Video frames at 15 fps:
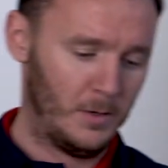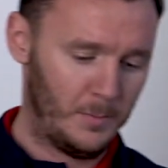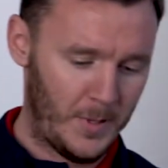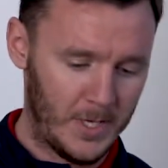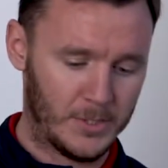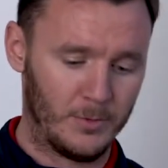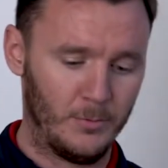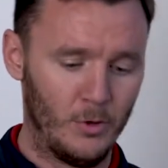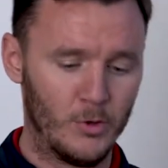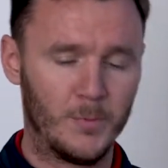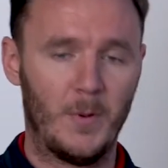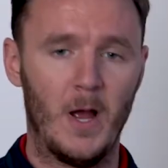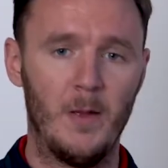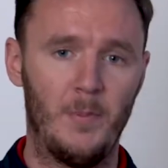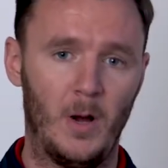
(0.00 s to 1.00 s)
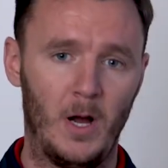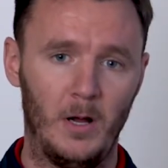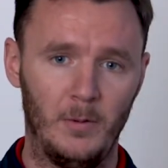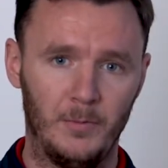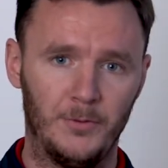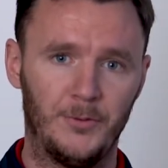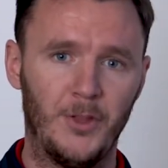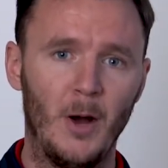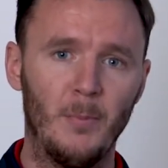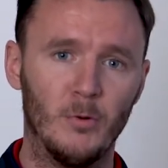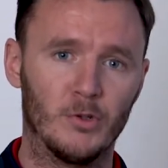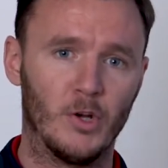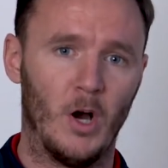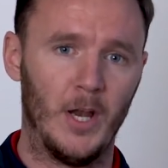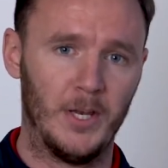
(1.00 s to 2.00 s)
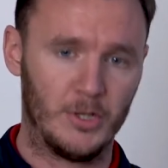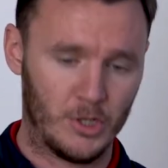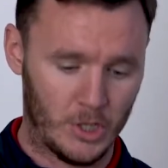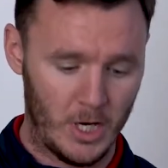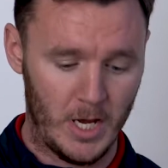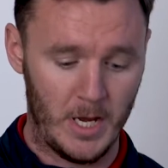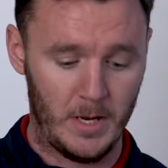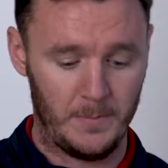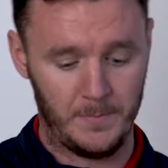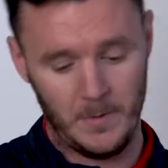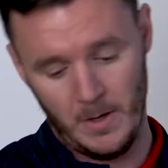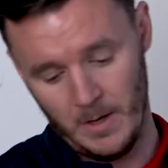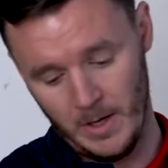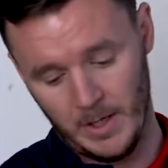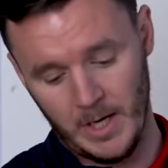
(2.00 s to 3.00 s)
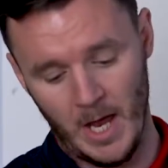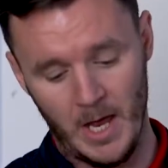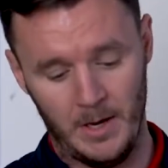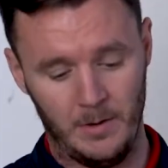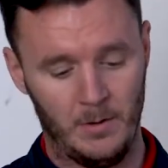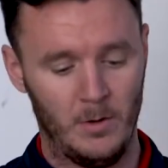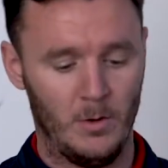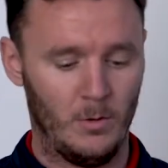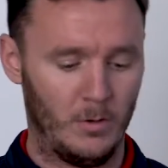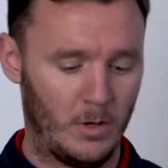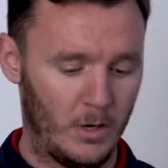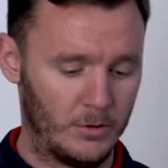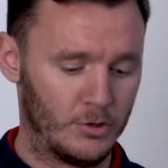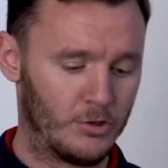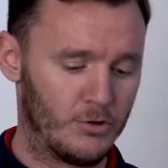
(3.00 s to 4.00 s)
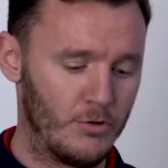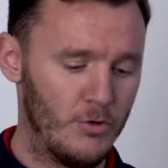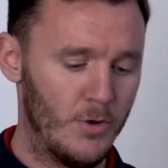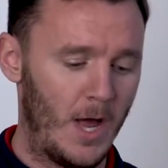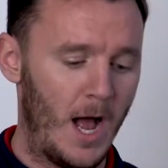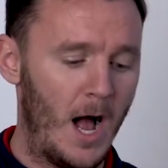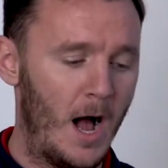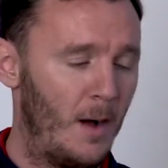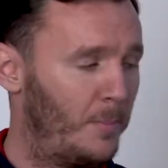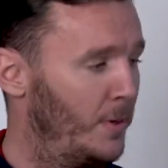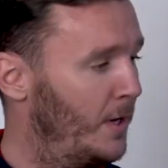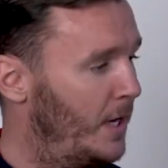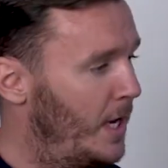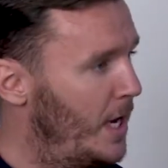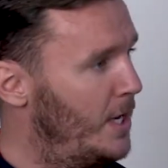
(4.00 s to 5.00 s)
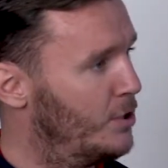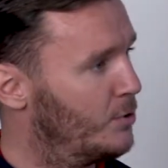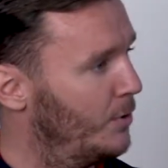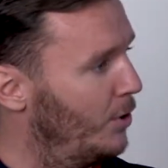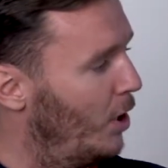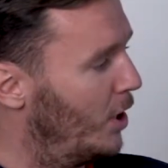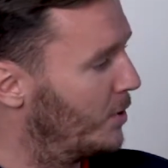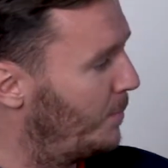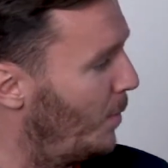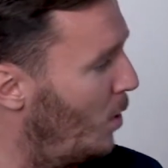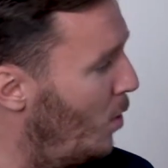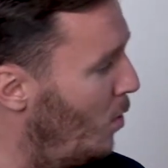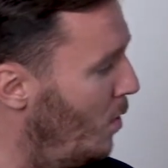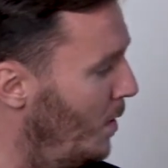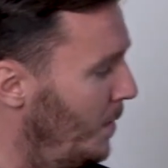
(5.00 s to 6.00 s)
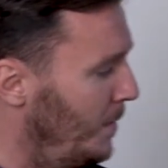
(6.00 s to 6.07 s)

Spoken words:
piece of newspaper, double-sided sheet. Again, we're going to just screw that up into a nice ball